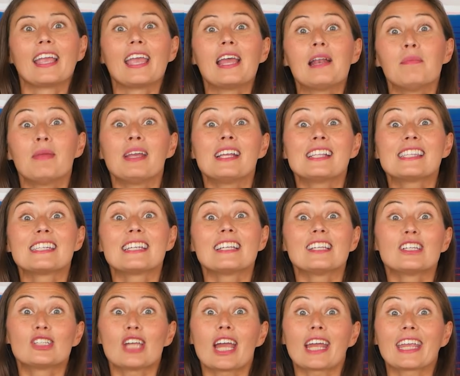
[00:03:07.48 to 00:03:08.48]
Can a man still
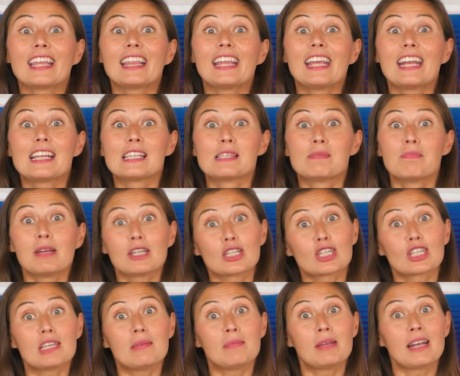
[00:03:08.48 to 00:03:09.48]
ejaculate as
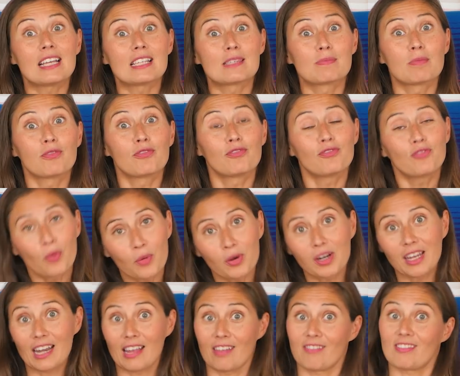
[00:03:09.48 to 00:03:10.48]
much semen as before
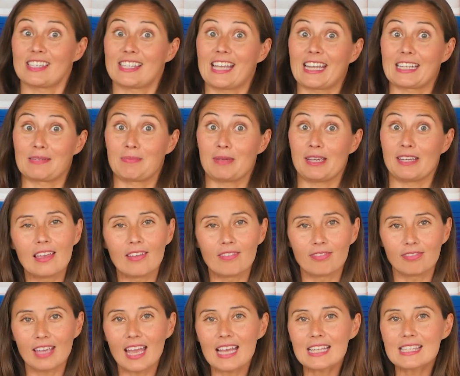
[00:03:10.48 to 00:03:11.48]
getting a vasectomy?
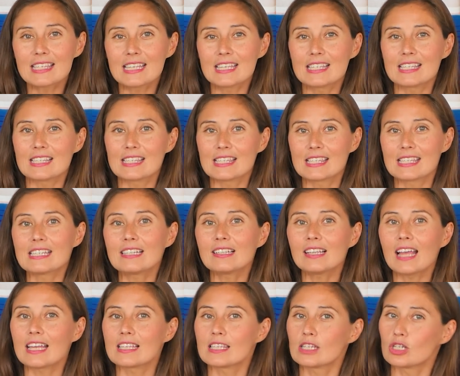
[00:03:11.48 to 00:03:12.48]
If yes, is it
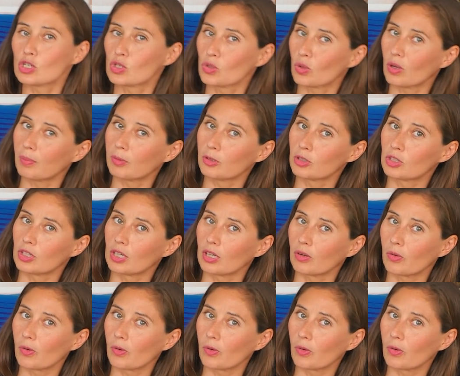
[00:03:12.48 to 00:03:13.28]
still as enjoyable during